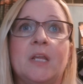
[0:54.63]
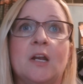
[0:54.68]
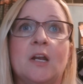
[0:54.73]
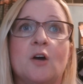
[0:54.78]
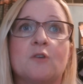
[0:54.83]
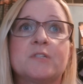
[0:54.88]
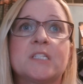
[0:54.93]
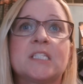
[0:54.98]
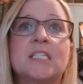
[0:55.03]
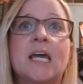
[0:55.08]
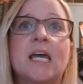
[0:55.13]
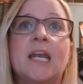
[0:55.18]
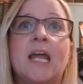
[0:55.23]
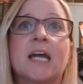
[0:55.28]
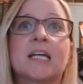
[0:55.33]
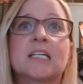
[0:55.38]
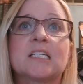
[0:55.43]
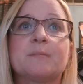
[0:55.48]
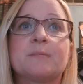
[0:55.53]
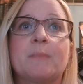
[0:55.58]
Set
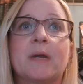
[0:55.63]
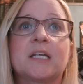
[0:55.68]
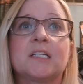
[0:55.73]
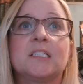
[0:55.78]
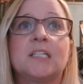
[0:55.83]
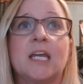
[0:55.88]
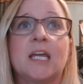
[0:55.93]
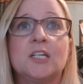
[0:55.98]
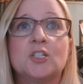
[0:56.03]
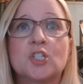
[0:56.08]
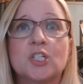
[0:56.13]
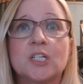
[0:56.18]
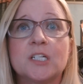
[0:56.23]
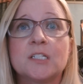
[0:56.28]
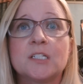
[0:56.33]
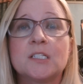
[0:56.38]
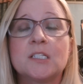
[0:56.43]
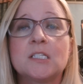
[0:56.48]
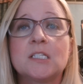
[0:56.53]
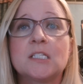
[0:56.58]

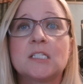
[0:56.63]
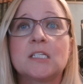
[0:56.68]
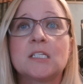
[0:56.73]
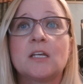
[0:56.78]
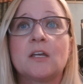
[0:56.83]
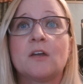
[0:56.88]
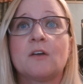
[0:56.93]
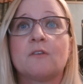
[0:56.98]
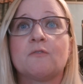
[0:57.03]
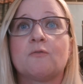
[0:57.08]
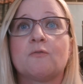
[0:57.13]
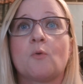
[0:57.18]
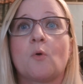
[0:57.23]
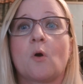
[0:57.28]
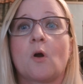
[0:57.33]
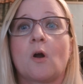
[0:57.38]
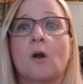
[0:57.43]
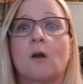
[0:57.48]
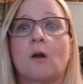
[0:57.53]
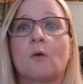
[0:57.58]
expectations
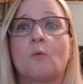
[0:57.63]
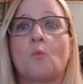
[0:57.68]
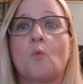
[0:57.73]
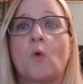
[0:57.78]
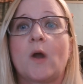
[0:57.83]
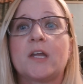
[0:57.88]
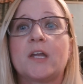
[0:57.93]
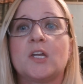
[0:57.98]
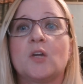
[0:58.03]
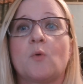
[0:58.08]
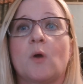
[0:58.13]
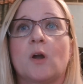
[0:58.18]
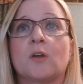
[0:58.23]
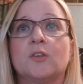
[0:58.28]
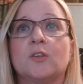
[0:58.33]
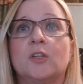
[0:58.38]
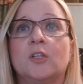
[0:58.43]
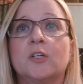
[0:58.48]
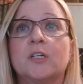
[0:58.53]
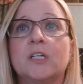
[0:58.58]
for what you are
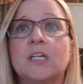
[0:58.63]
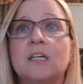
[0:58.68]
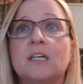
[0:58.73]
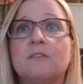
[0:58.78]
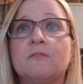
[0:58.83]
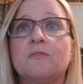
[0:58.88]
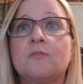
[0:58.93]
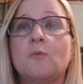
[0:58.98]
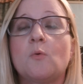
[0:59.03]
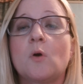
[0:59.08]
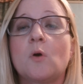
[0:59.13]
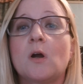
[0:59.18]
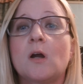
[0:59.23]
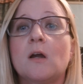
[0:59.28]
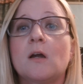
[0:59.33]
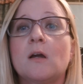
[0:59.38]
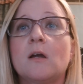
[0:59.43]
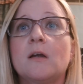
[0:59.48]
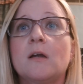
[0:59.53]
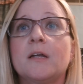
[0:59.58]
looking
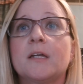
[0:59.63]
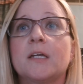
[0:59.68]
for.